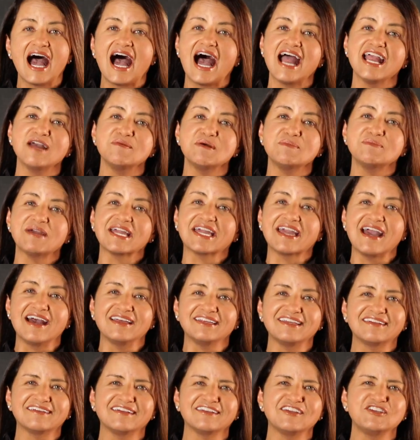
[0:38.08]
I am a
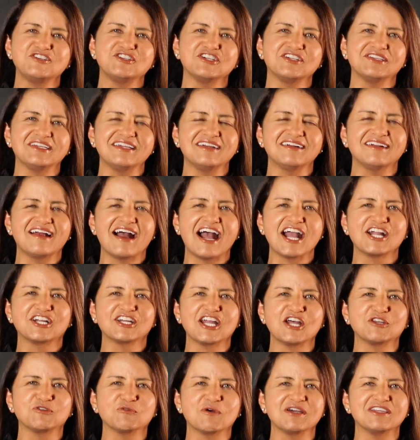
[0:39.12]
mechanical engineer. I
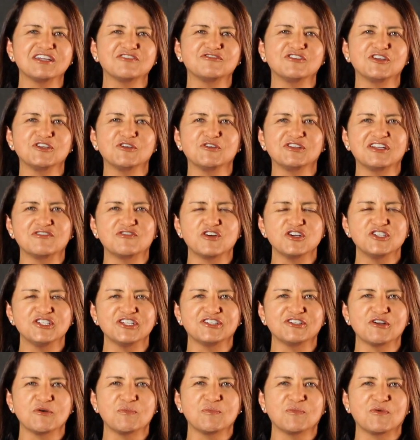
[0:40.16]
graduated from the
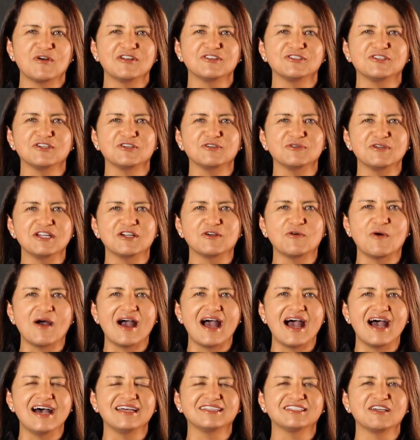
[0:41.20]
University of Puerto Rico
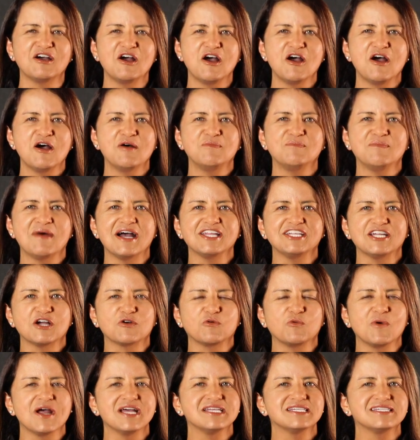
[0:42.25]
at
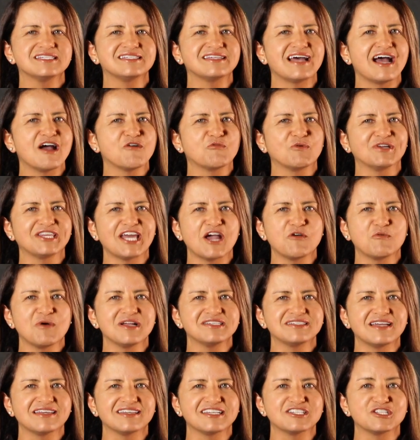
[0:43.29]
Mayagüez, and when I
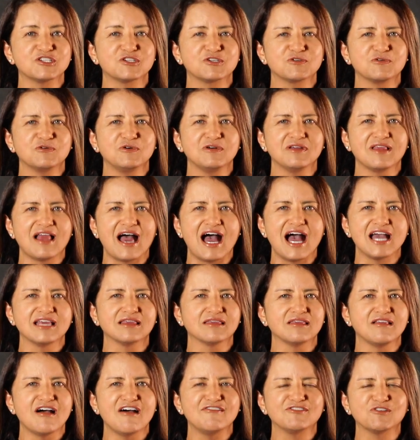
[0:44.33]
was at school, I
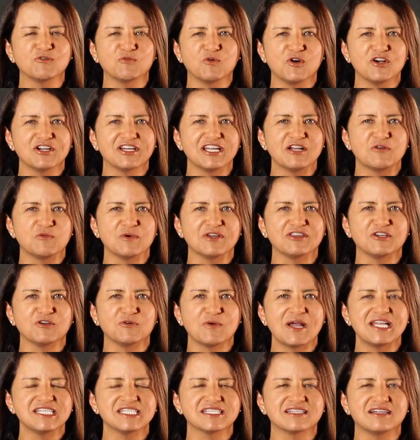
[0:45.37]
loved working with
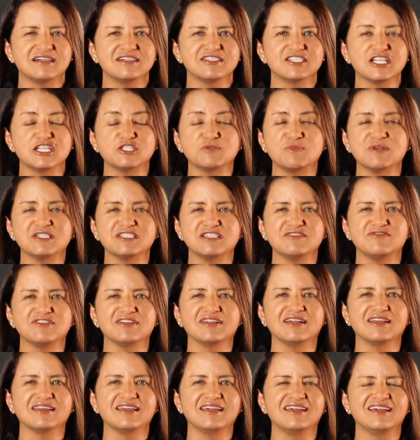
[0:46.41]
race cars,
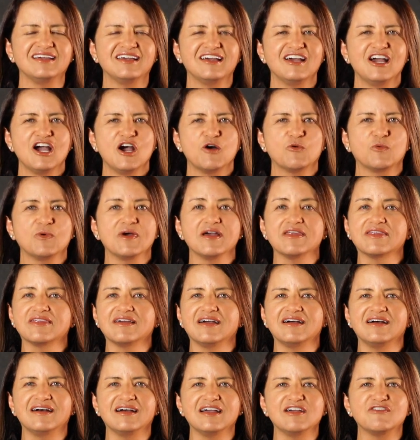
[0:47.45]
specifically with
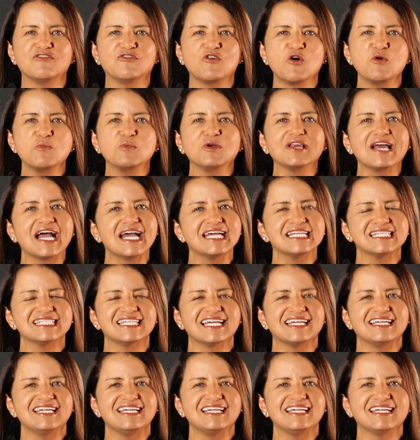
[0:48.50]
a Formula
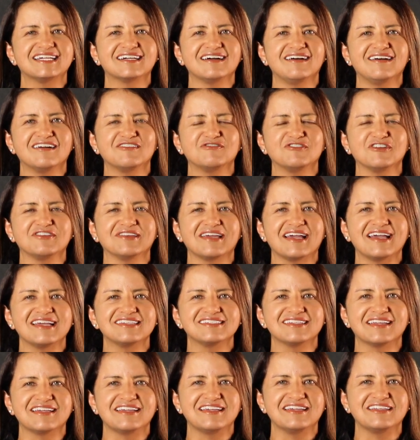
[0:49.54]
SAE car from the
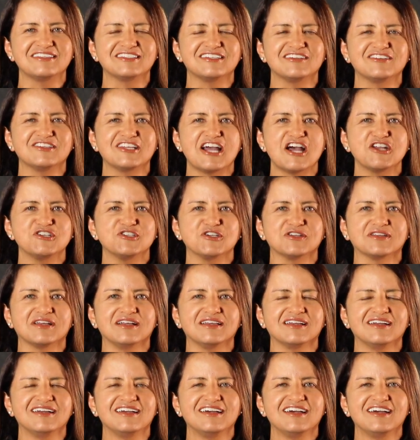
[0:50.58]
SAE International.